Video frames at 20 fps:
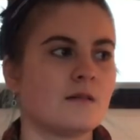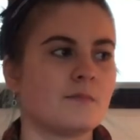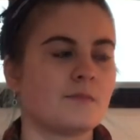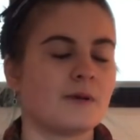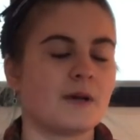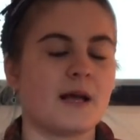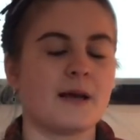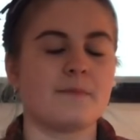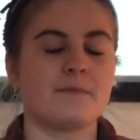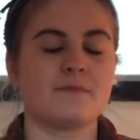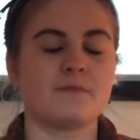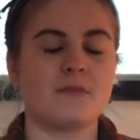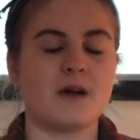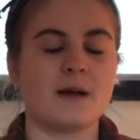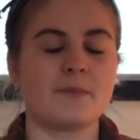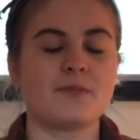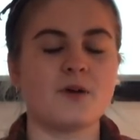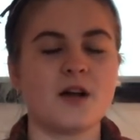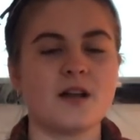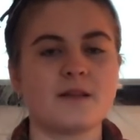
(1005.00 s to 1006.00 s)
But
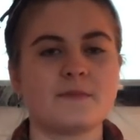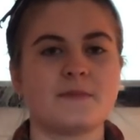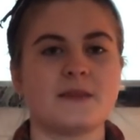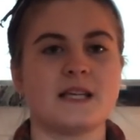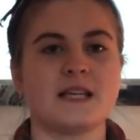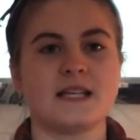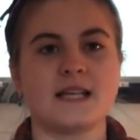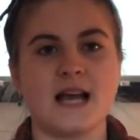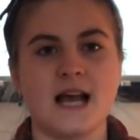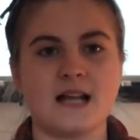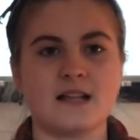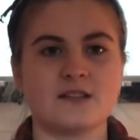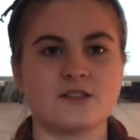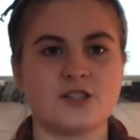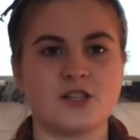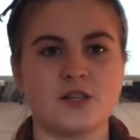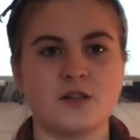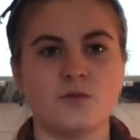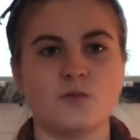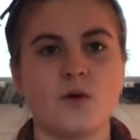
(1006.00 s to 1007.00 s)
I brought up the
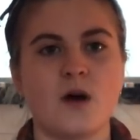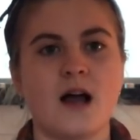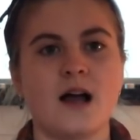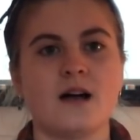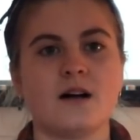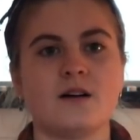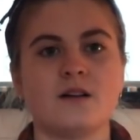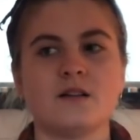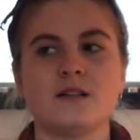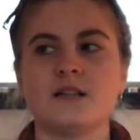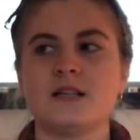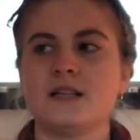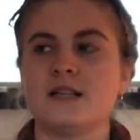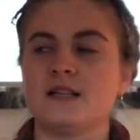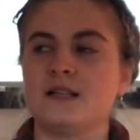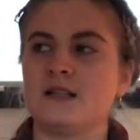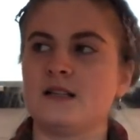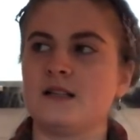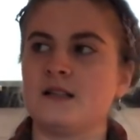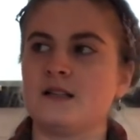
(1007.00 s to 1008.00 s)
analogy, while,
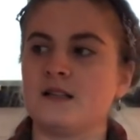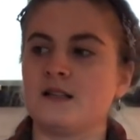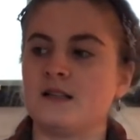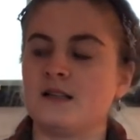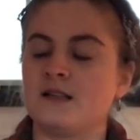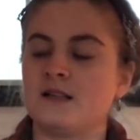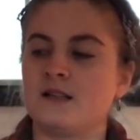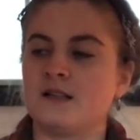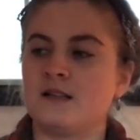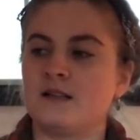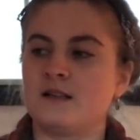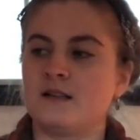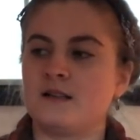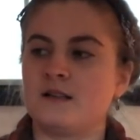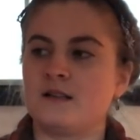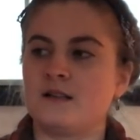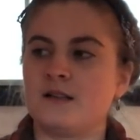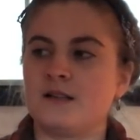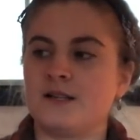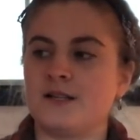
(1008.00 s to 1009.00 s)

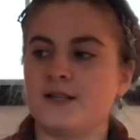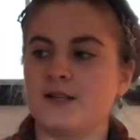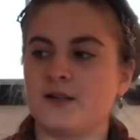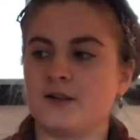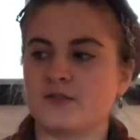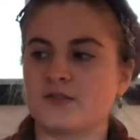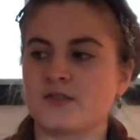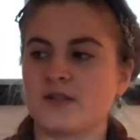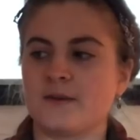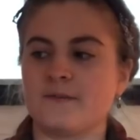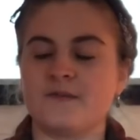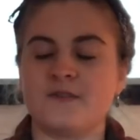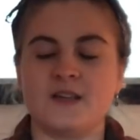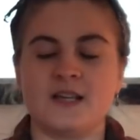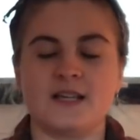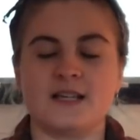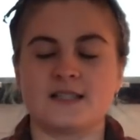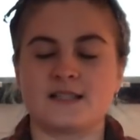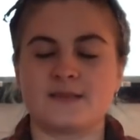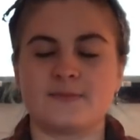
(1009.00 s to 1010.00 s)
you know, some
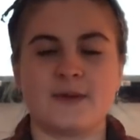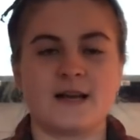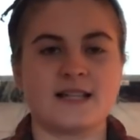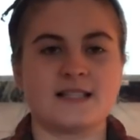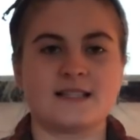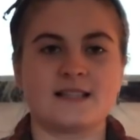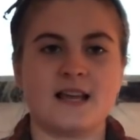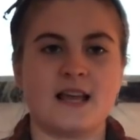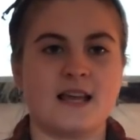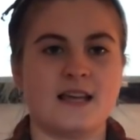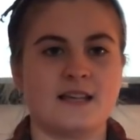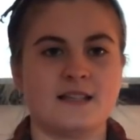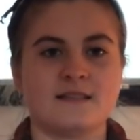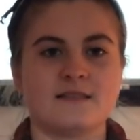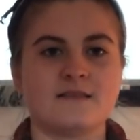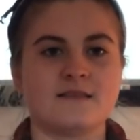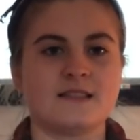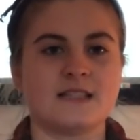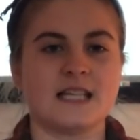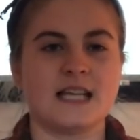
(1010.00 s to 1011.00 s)
vegans might say
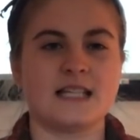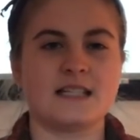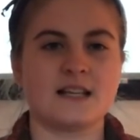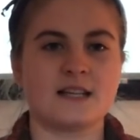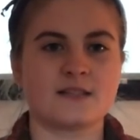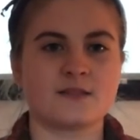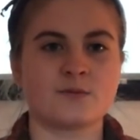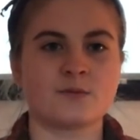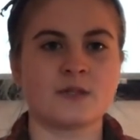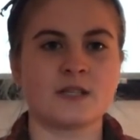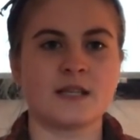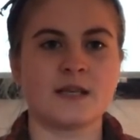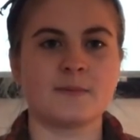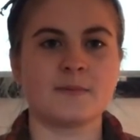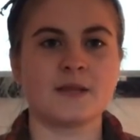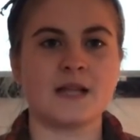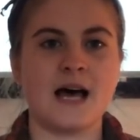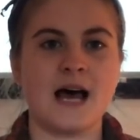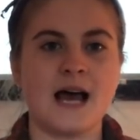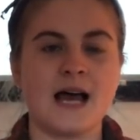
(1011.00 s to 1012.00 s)
it doesn't really
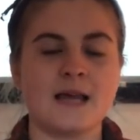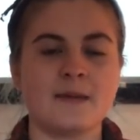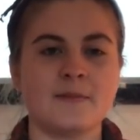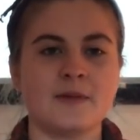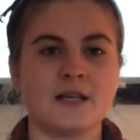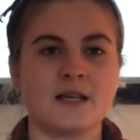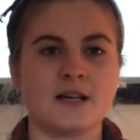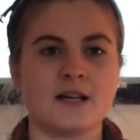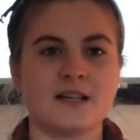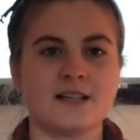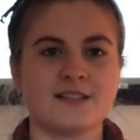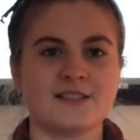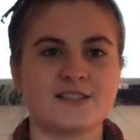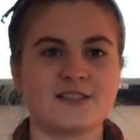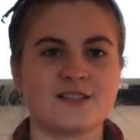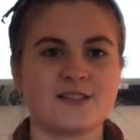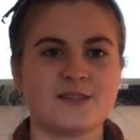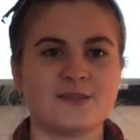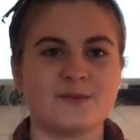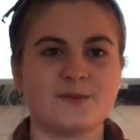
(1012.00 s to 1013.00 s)
apply
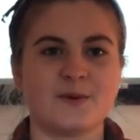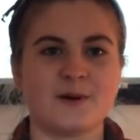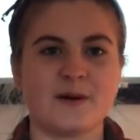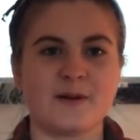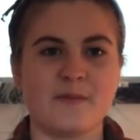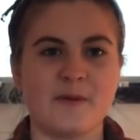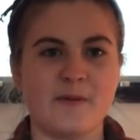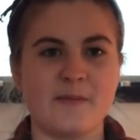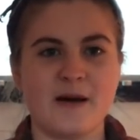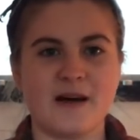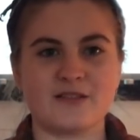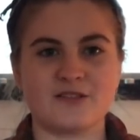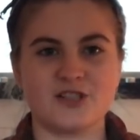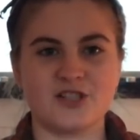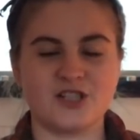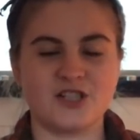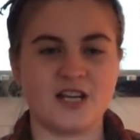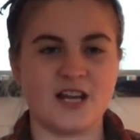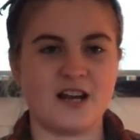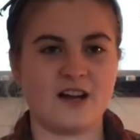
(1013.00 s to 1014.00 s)
because what I'm about to
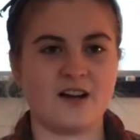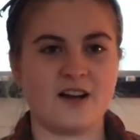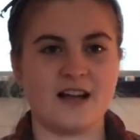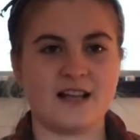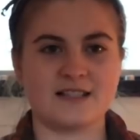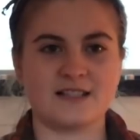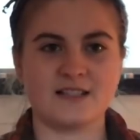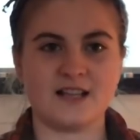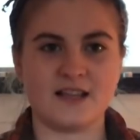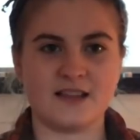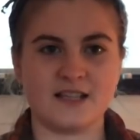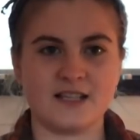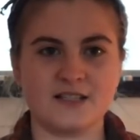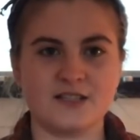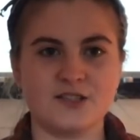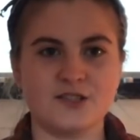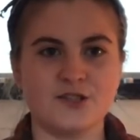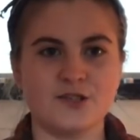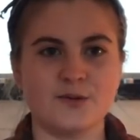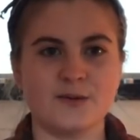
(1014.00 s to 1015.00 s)
share has nothing
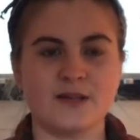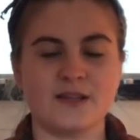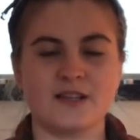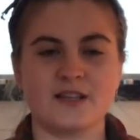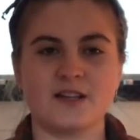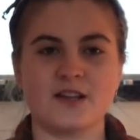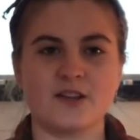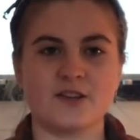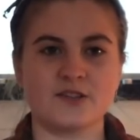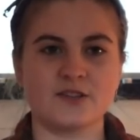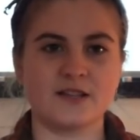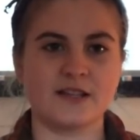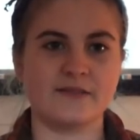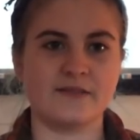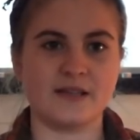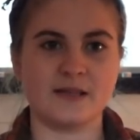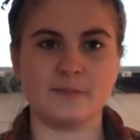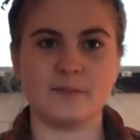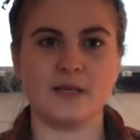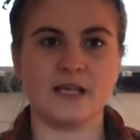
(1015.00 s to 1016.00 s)
to do with another
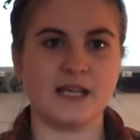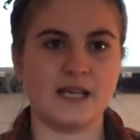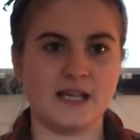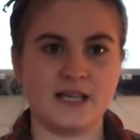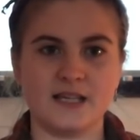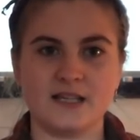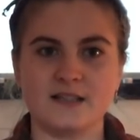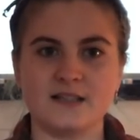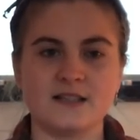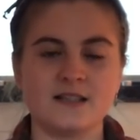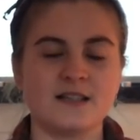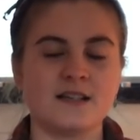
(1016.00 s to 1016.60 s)
living being.